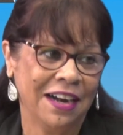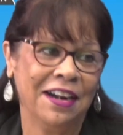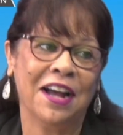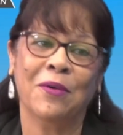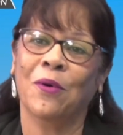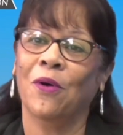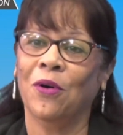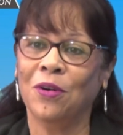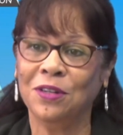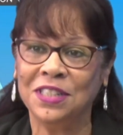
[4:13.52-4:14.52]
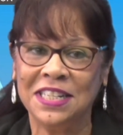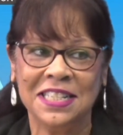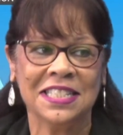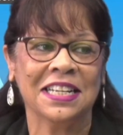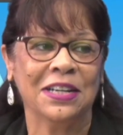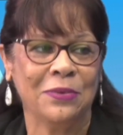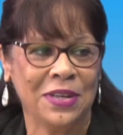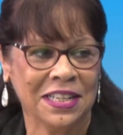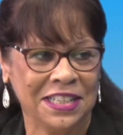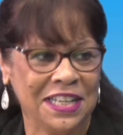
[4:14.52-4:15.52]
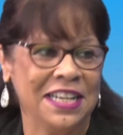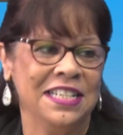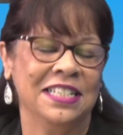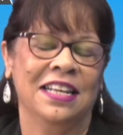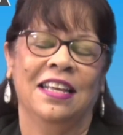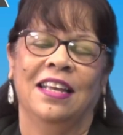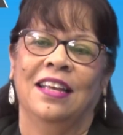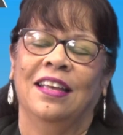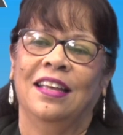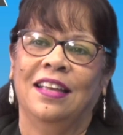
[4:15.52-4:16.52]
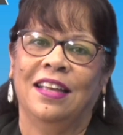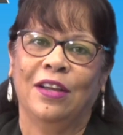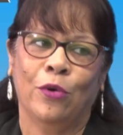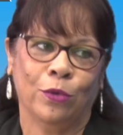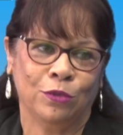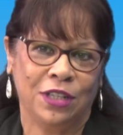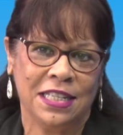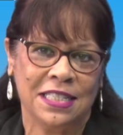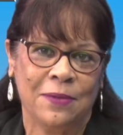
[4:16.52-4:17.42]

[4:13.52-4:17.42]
around all these Caribbean English countries.